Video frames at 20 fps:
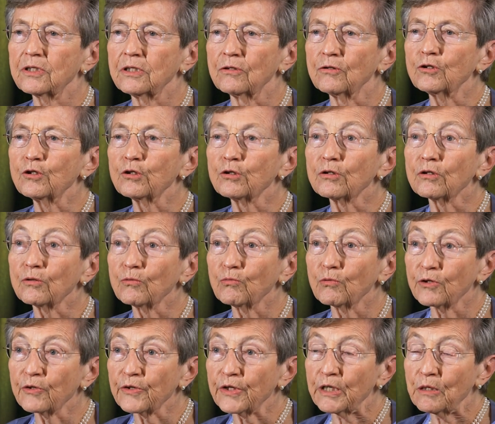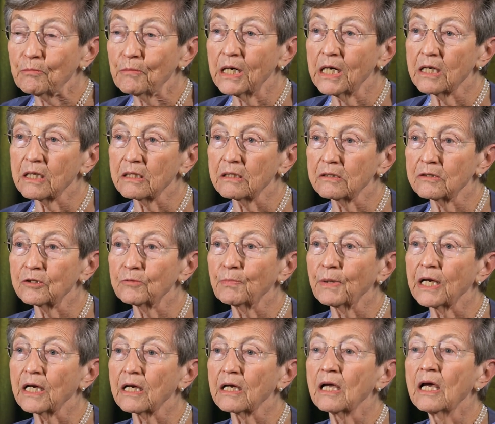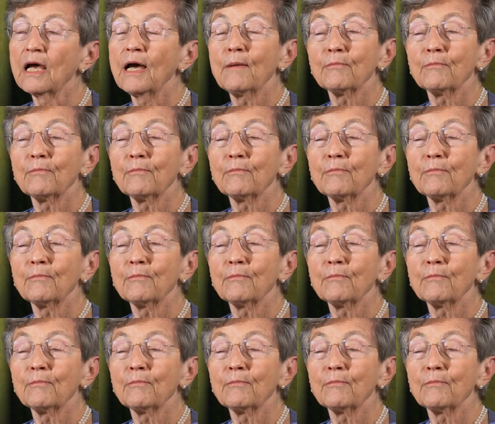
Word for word: internal working models by